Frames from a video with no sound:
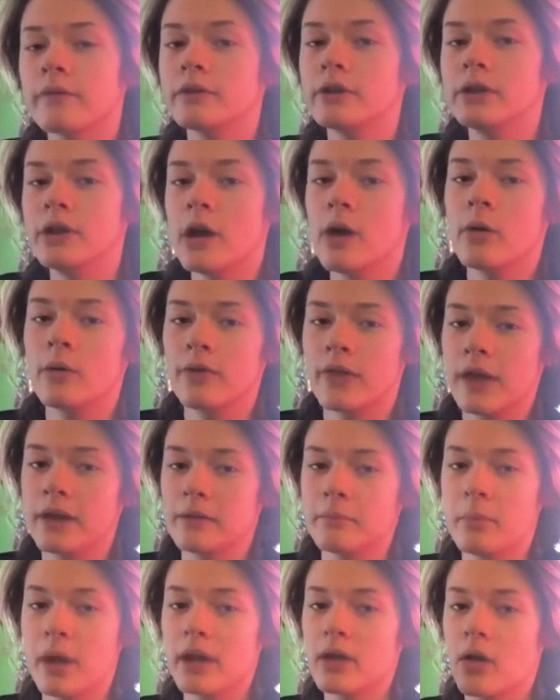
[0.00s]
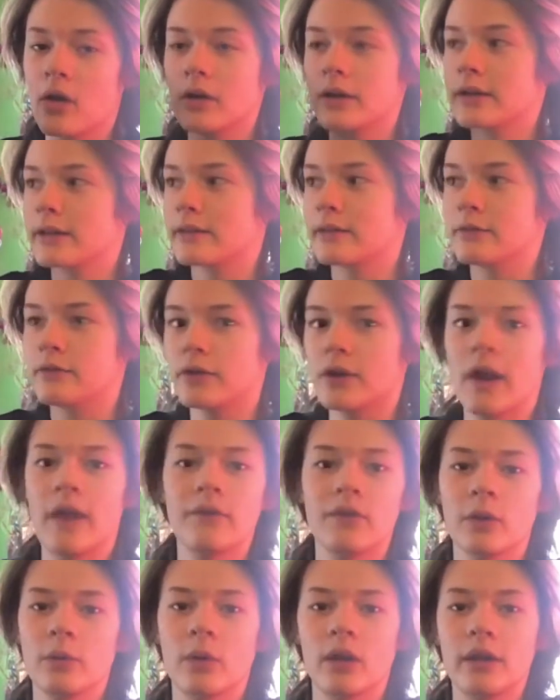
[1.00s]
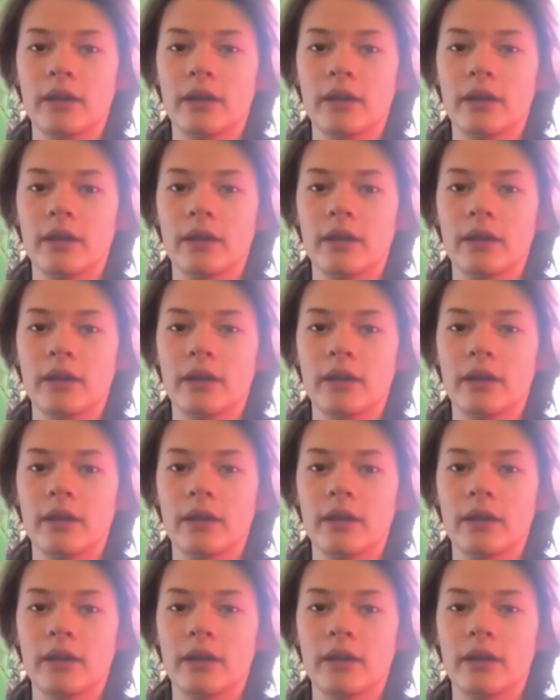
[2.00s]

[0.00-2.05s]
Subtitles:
know that my art isn't for everyone.